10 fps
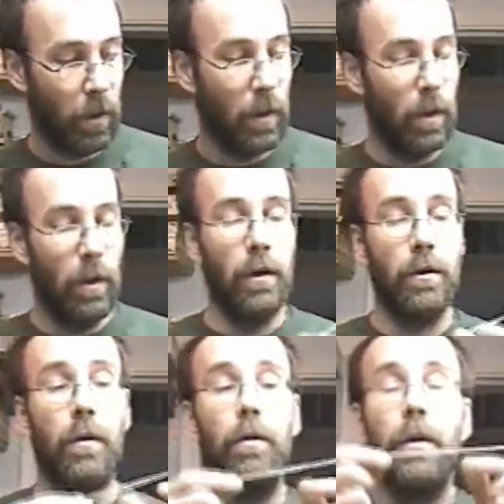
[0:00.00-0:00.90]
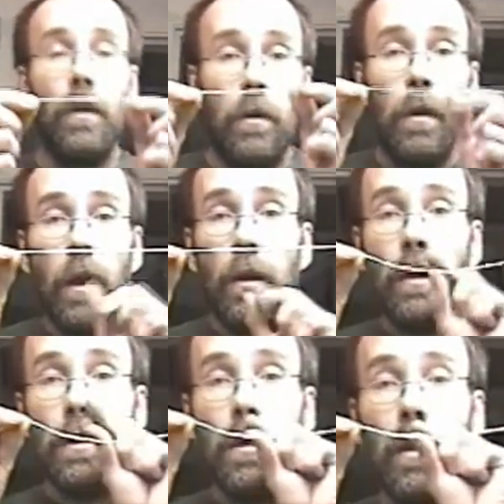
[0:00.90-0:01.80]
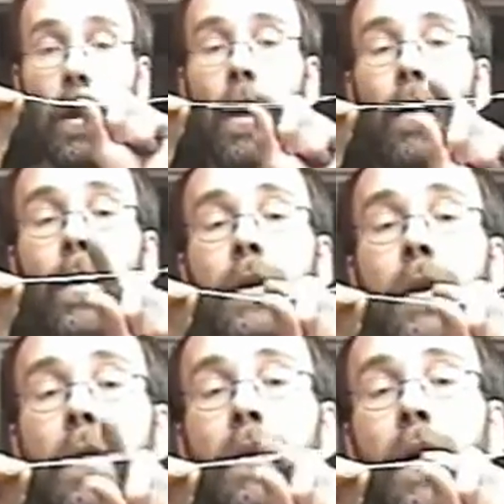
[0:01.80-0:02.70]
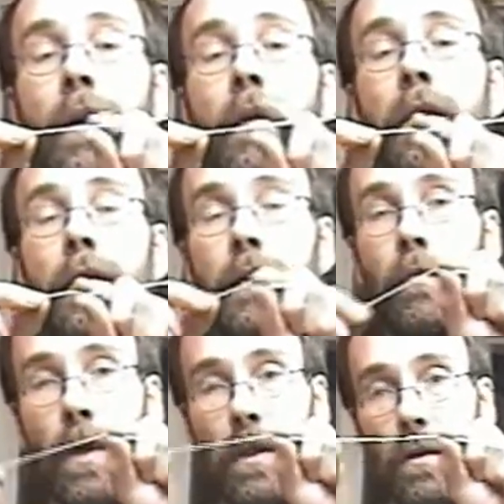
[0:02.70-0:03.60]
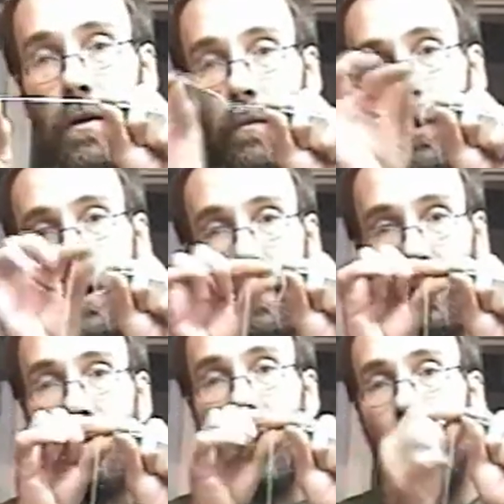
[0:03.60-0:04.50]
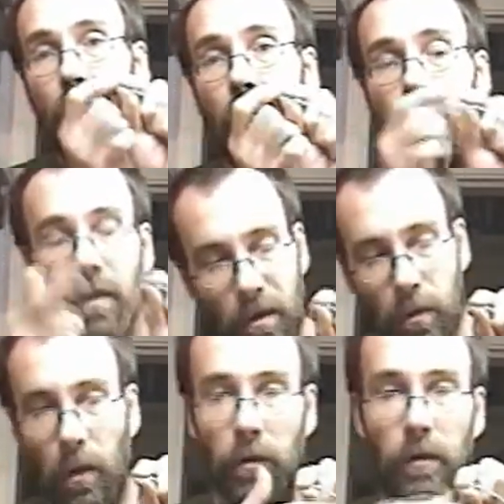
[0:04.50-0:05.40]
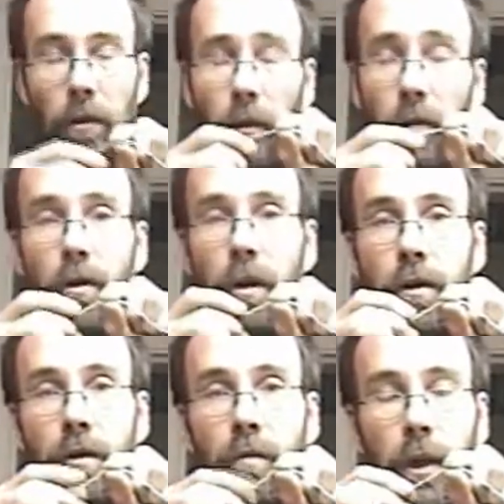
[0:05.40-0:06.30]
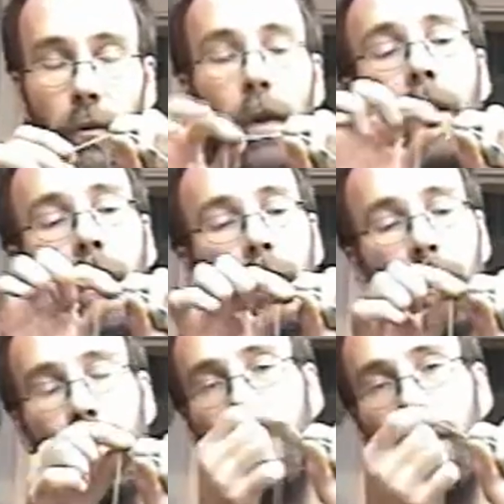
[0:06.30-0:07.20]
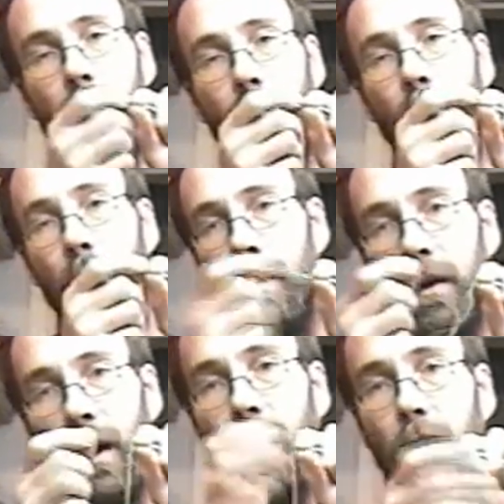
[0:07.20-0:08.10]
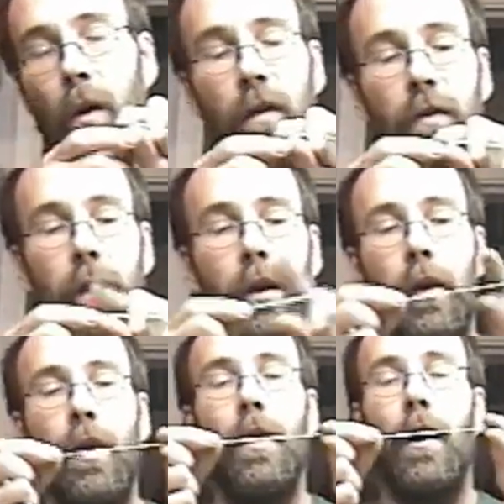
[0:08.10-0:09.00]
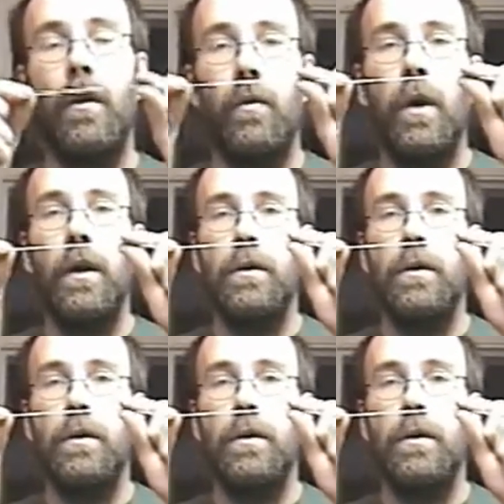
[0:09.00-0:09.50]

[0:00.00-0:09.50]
So, anyways, once you get to the end of this, make sure you put your thread through, this is all in the instructions by the way, put your thread through there and tie it off, eh? Otherwise,